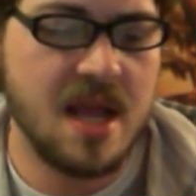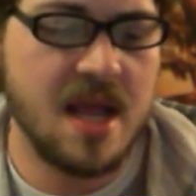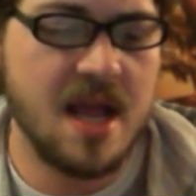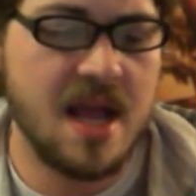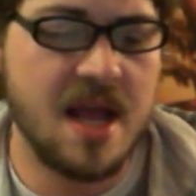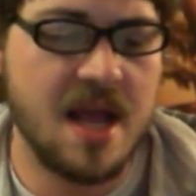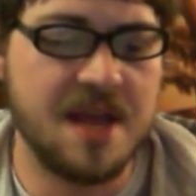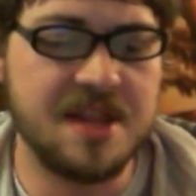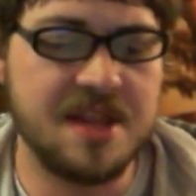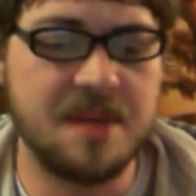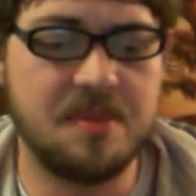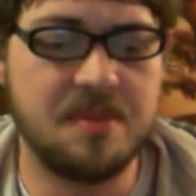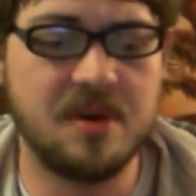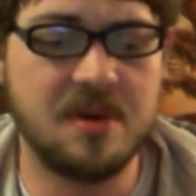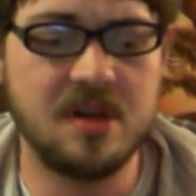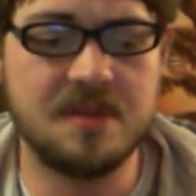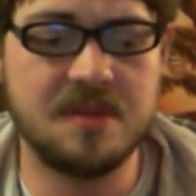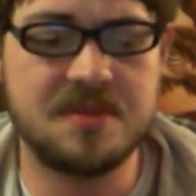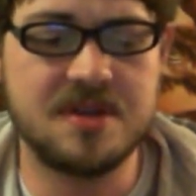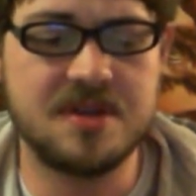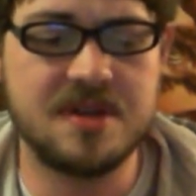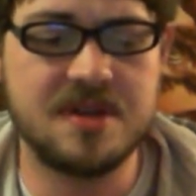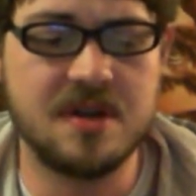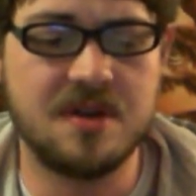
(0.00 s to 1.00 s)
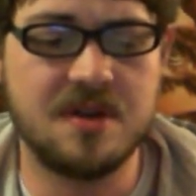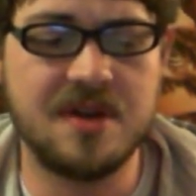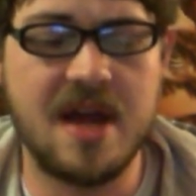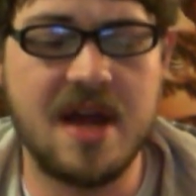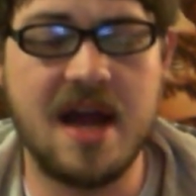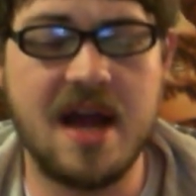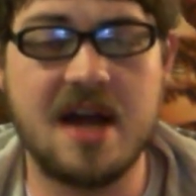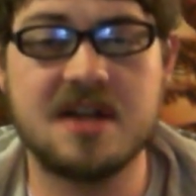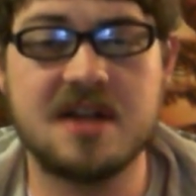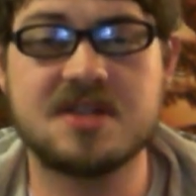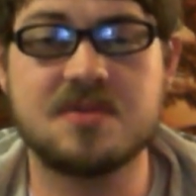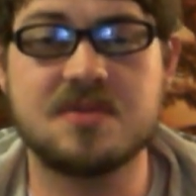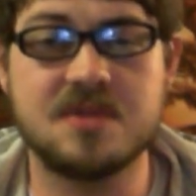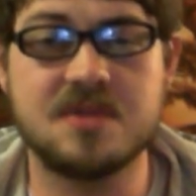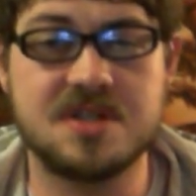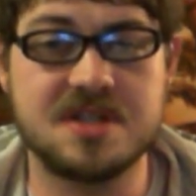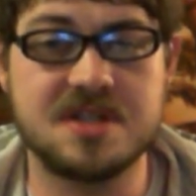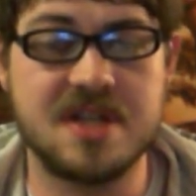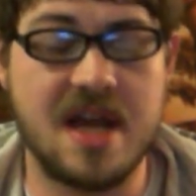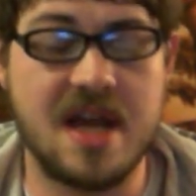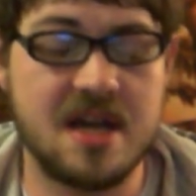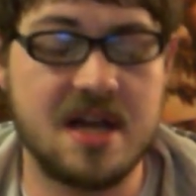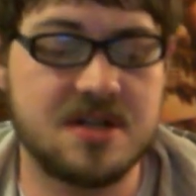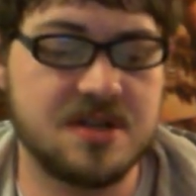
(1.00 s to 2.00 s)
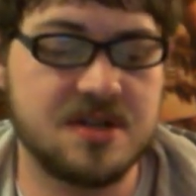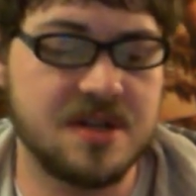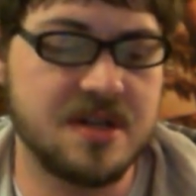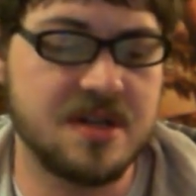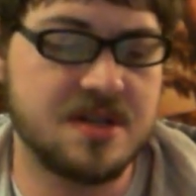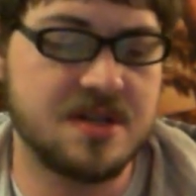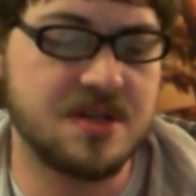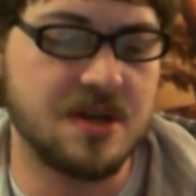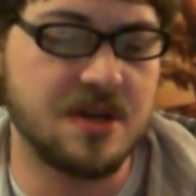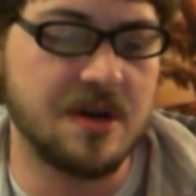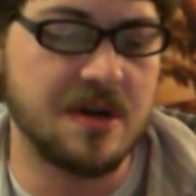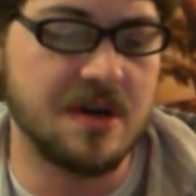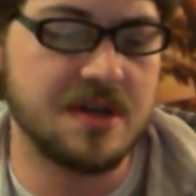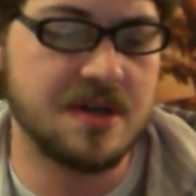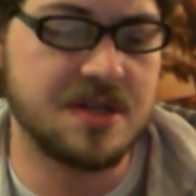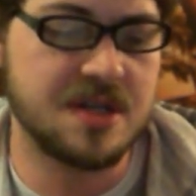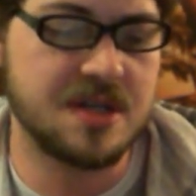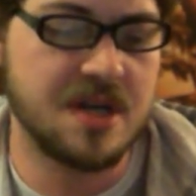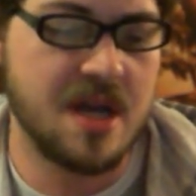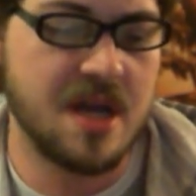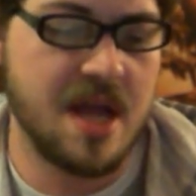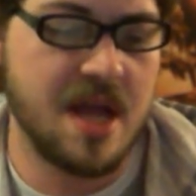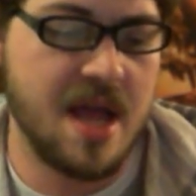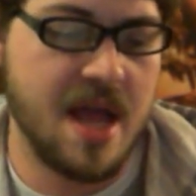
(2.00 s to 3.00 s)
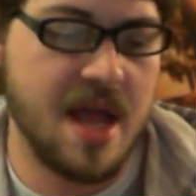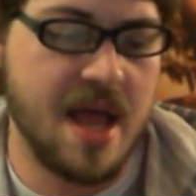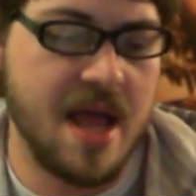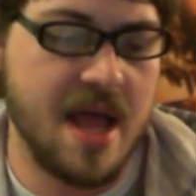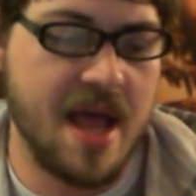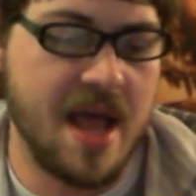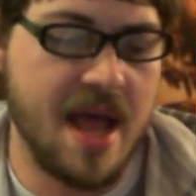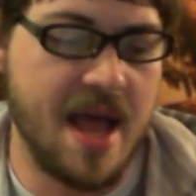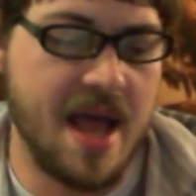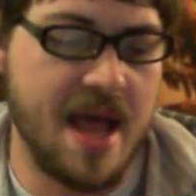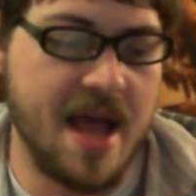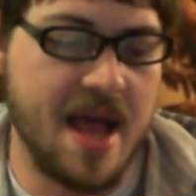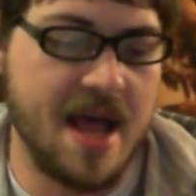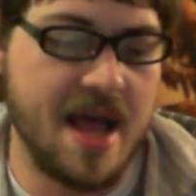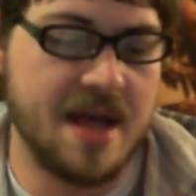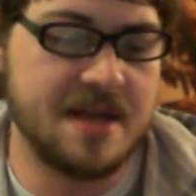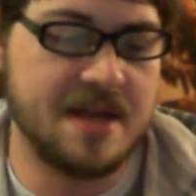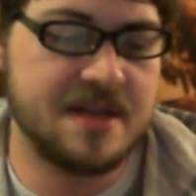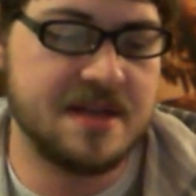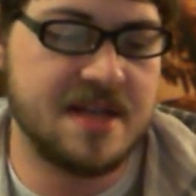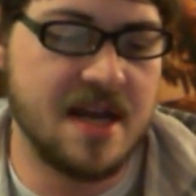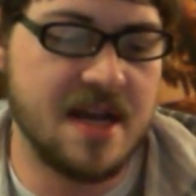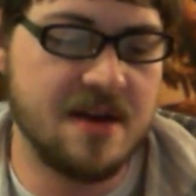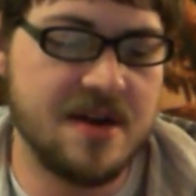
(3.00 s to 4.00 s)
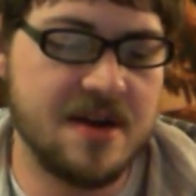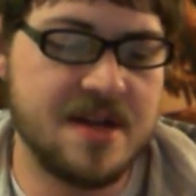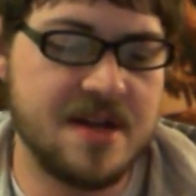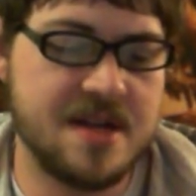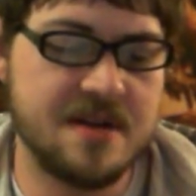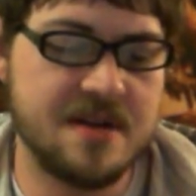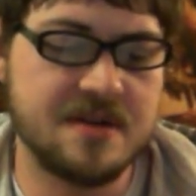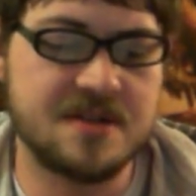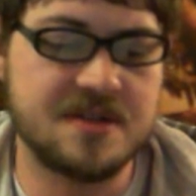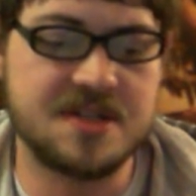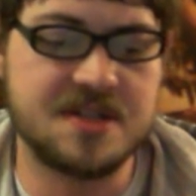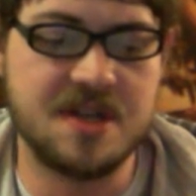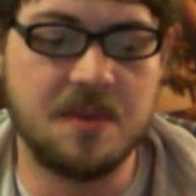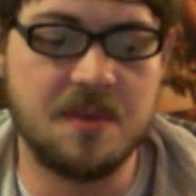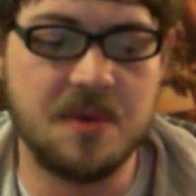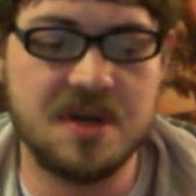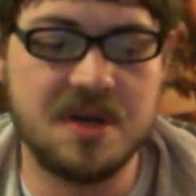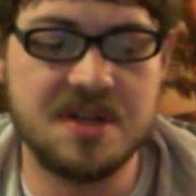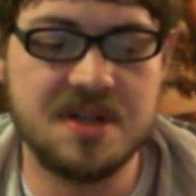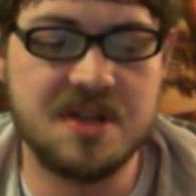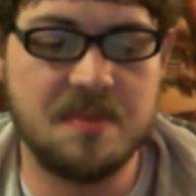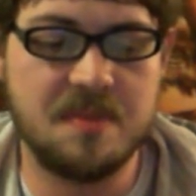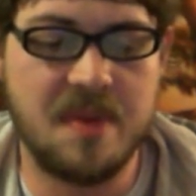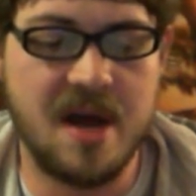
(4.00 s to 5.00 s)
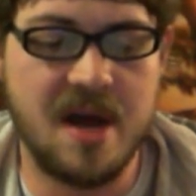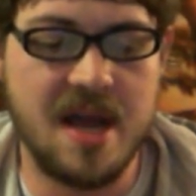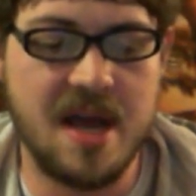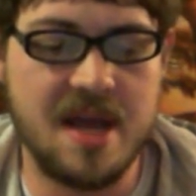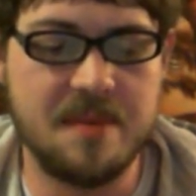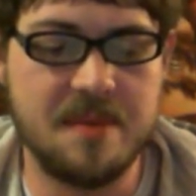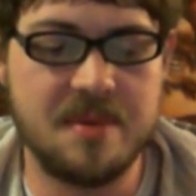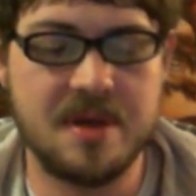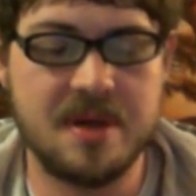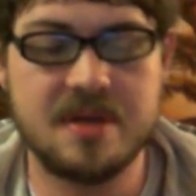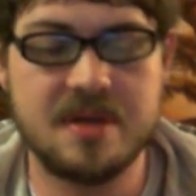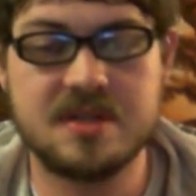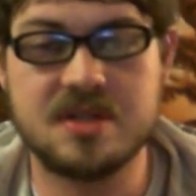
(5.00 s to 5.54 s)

And they pull up to the old house, which is actually a church and Darry hears someone in the pipe.